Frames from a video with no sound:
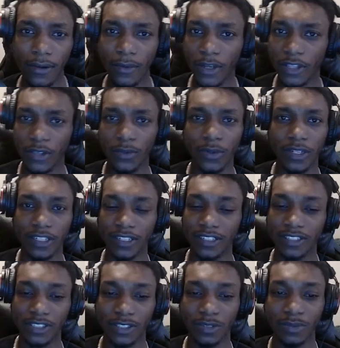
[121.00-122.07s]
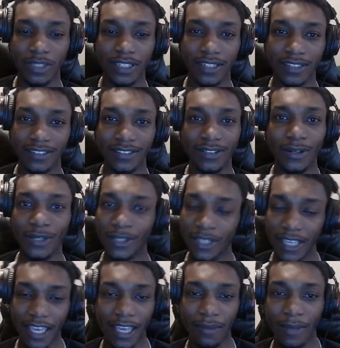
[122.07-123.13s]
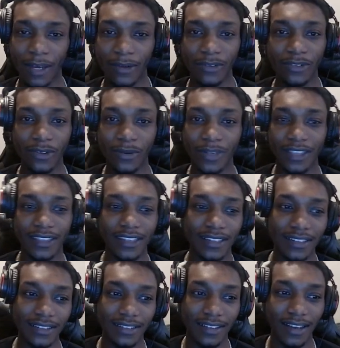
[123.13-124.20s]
you would just be starting the game out. So with this,